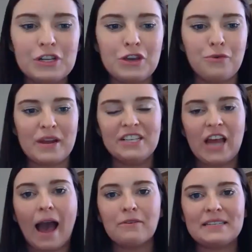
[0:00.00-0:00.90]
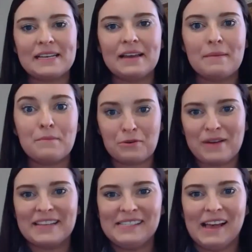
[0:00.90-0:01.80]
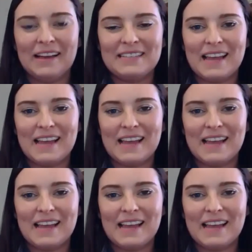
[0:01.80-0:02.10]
do you reach out to Marissa